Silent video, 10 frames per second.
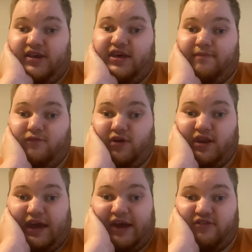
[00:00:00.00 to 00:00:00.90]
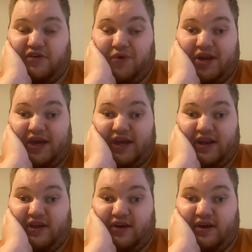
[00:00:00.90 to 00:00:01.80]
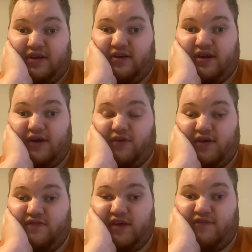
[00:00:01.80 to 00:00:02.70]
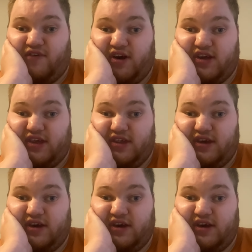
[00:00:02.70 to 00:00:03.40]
someone actually went and got rid of SaveAFox's